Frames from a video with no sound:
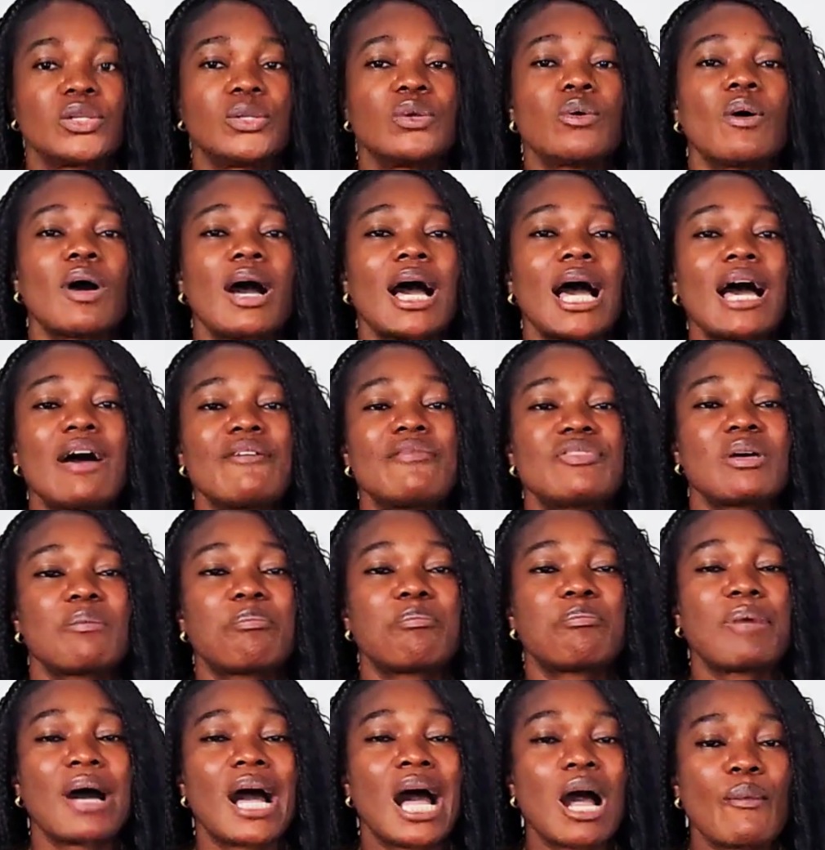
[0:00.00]
You have the
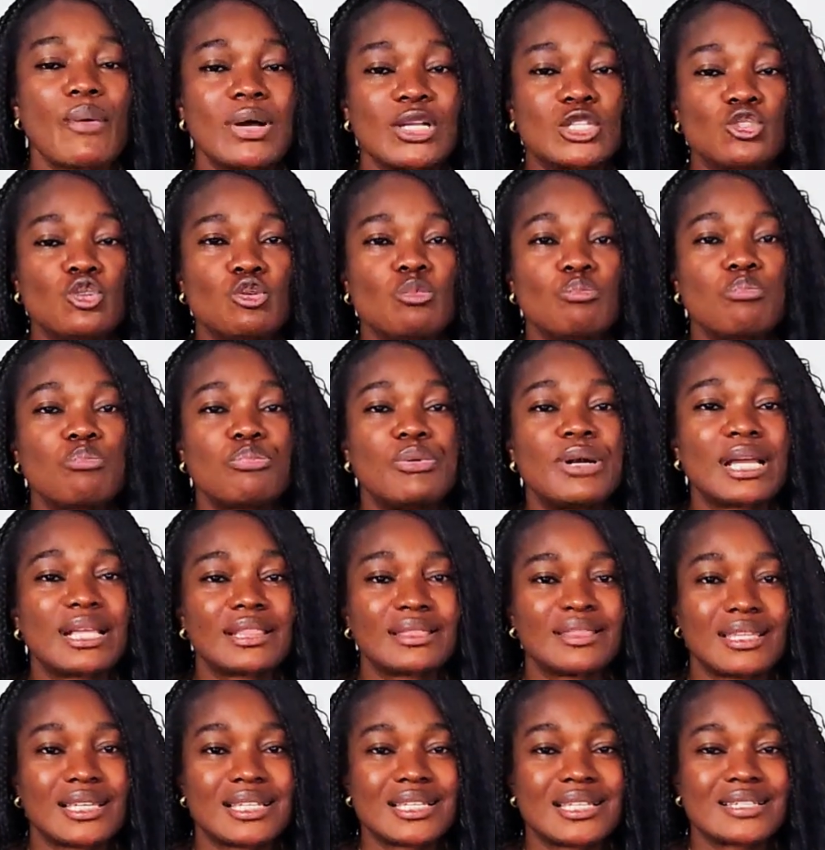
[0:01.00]
power to
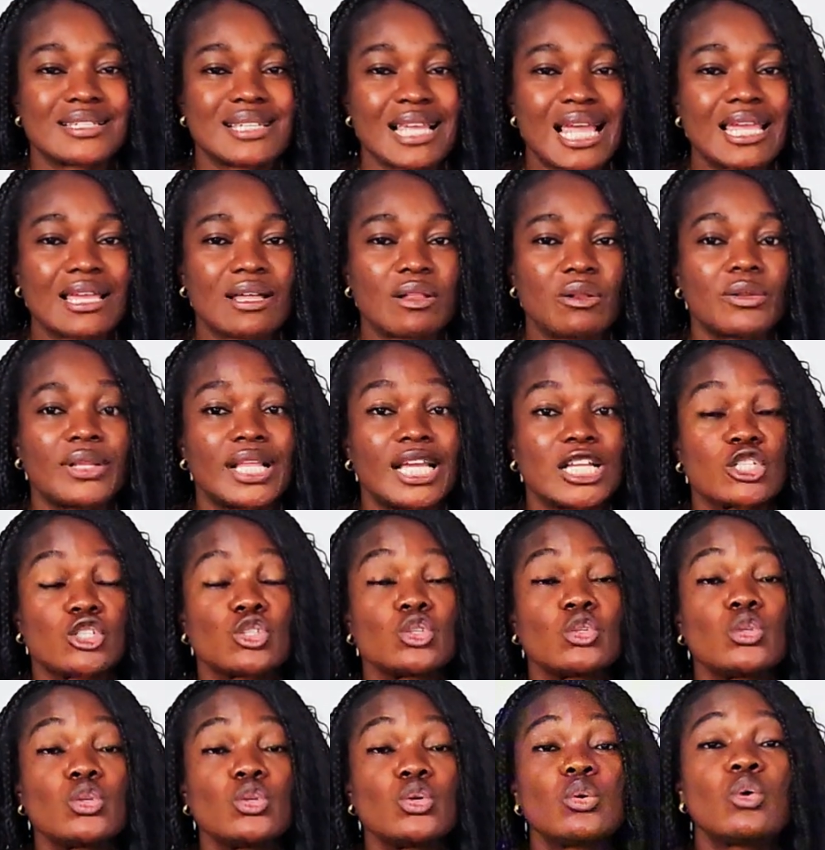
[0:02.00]
break the cycle that
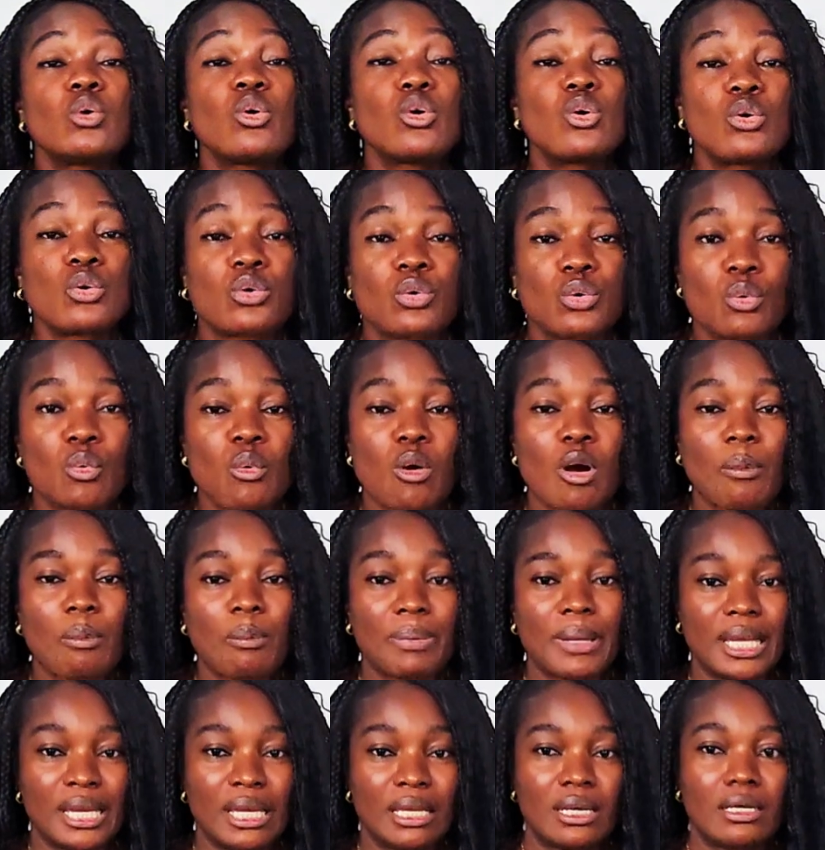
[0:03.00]
you grew
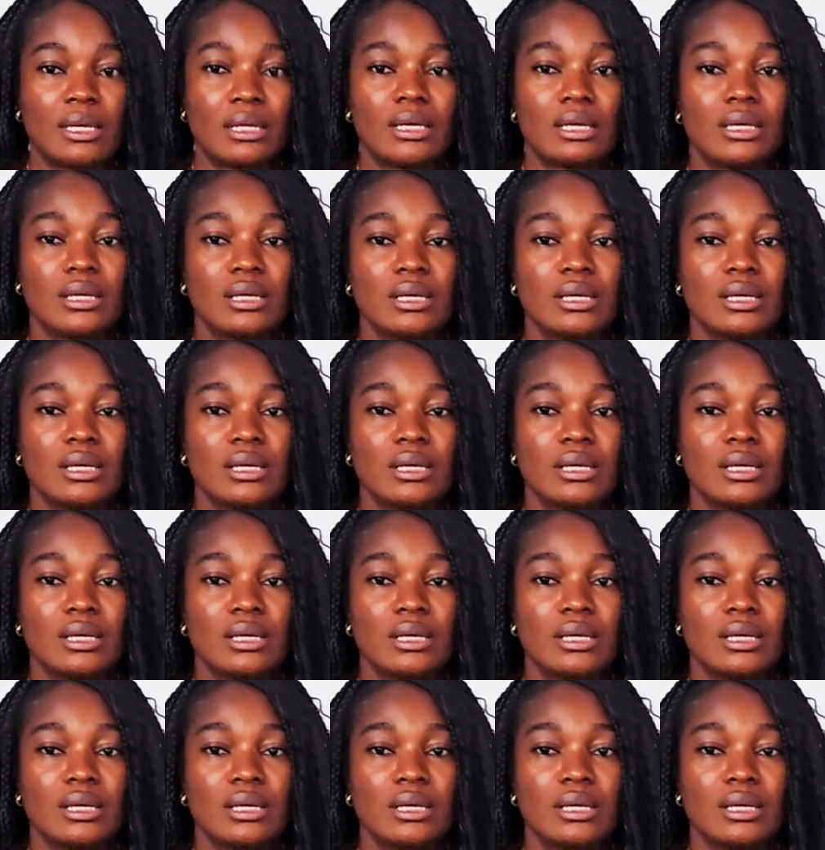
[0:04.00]
up in.